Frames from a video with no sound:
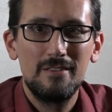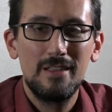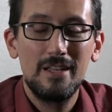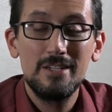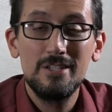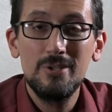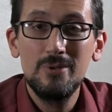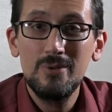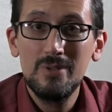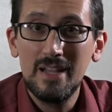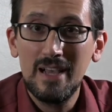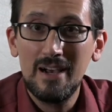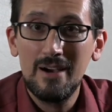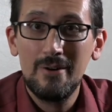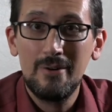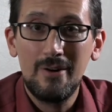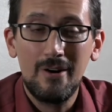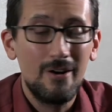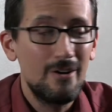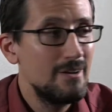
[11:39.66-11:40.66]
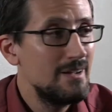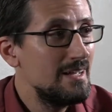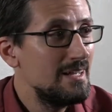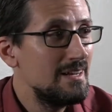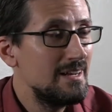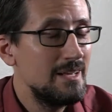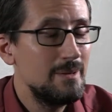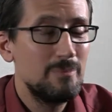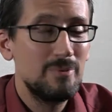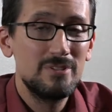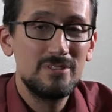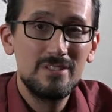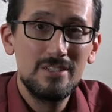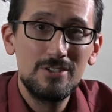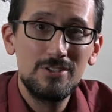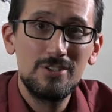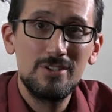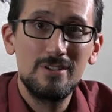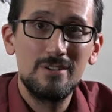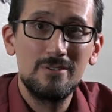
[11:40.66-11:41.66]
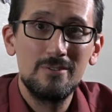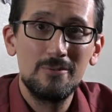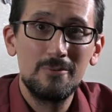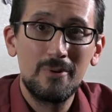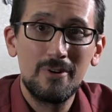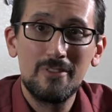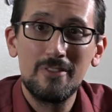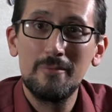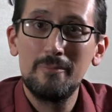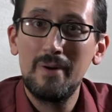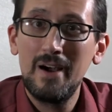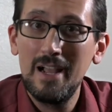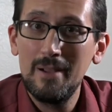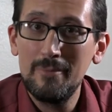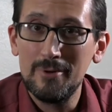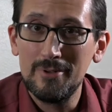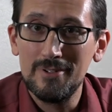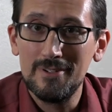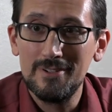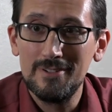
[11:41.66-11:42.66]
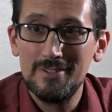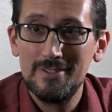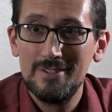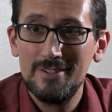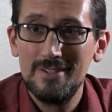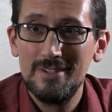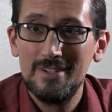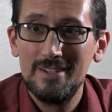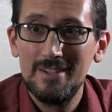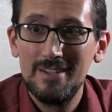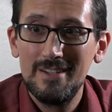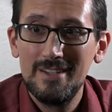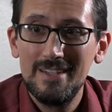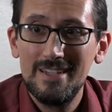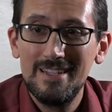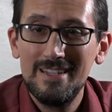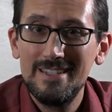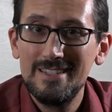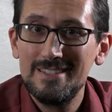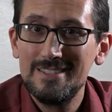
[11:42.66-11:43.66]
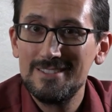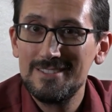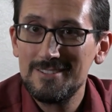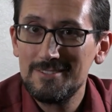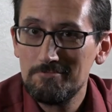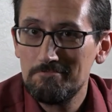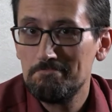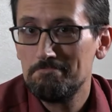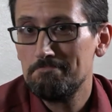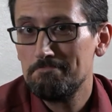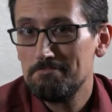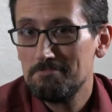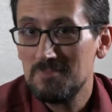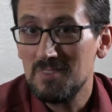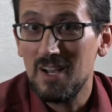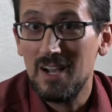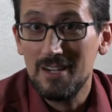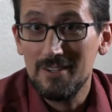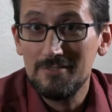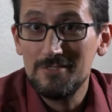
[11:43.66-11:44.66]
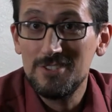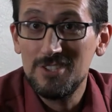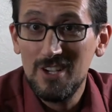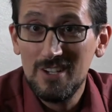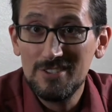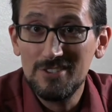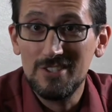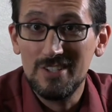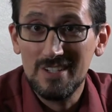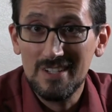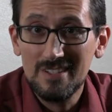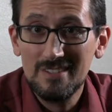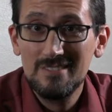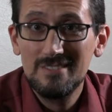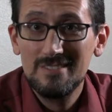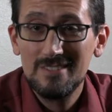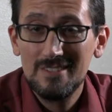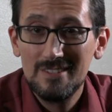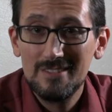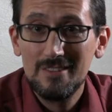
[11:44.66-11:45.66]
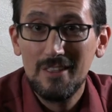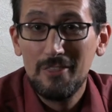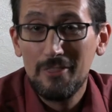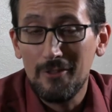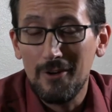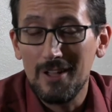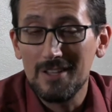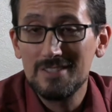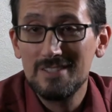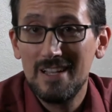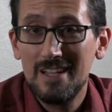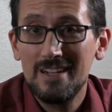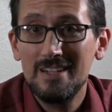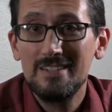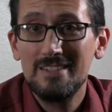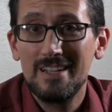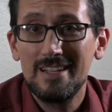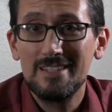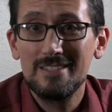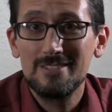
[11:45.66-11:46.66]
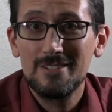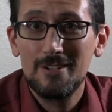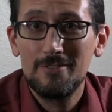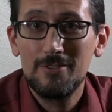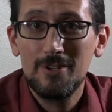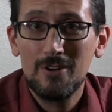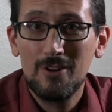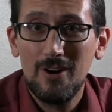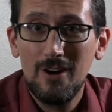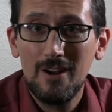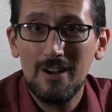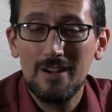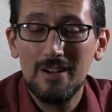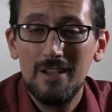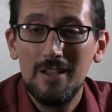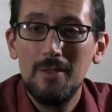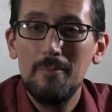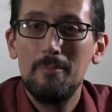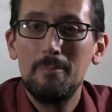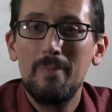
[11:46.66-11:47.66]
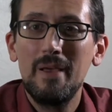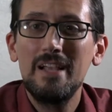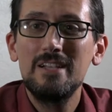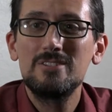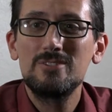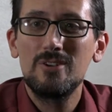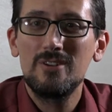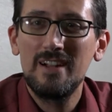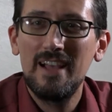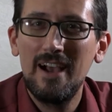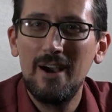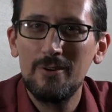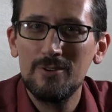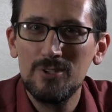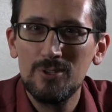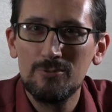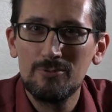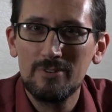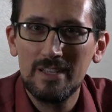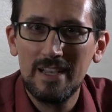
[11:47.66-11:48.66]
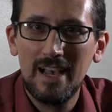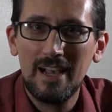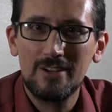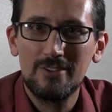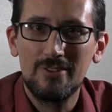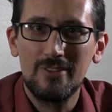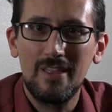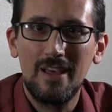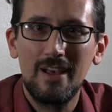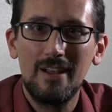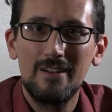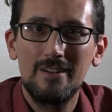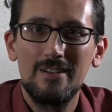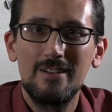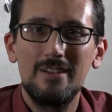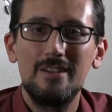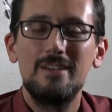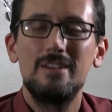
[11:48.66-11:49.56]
then you now are in a position where the Bible is kind of judging the thoughts and intents of your heart based on how you react to that.